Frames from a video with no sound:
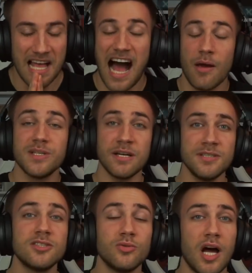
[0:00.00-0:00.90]
I will
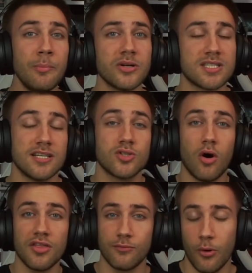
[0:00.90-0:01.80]
definitely do an unboxing to
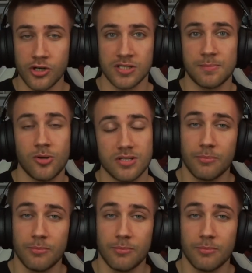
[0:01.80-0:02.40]
all the versions because